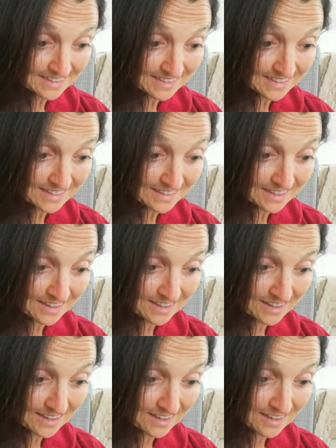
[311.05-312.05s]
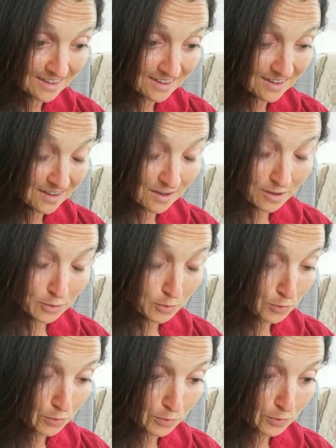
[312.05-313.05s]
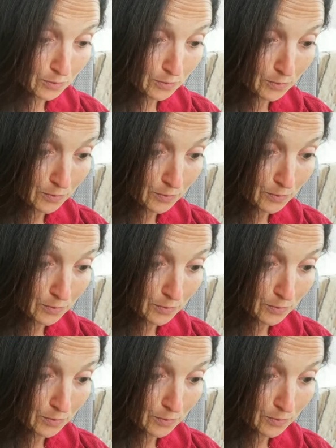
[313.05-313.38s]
[no speech]